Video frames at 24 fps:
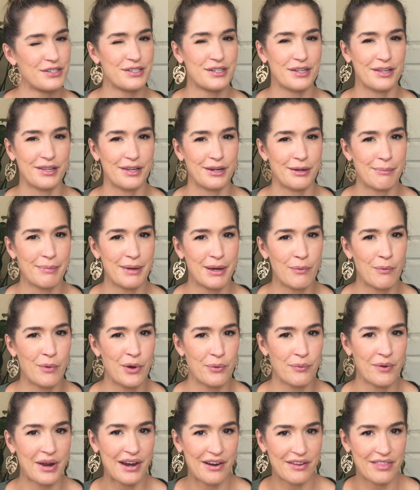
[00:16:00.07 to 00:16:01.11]
just a little bit
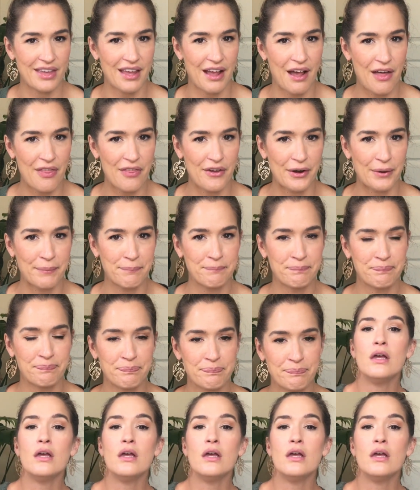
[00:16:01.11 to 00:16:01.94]
one way or the other.